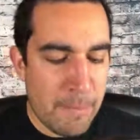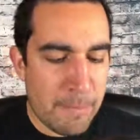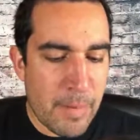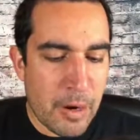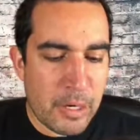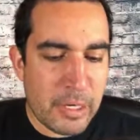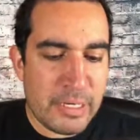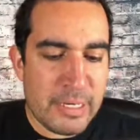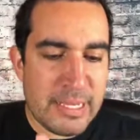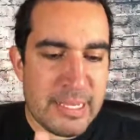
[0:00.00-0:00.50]

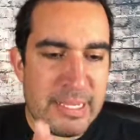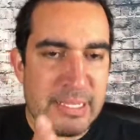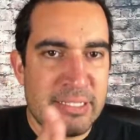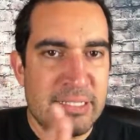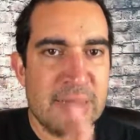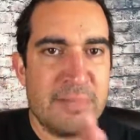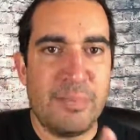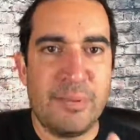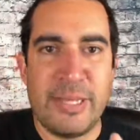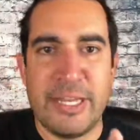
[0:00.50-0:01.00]
Marketing
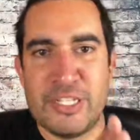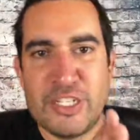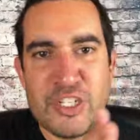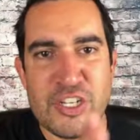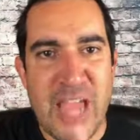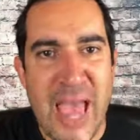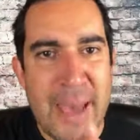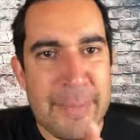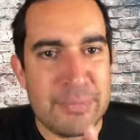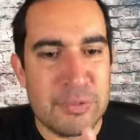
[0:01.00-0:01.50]
is simply a
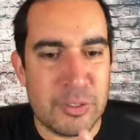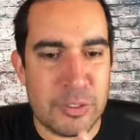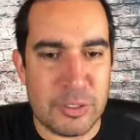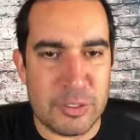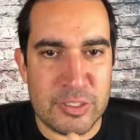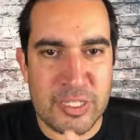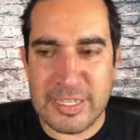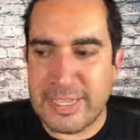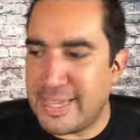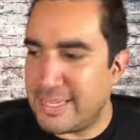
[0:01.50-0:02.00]

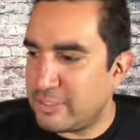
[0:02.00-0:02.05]
chapter to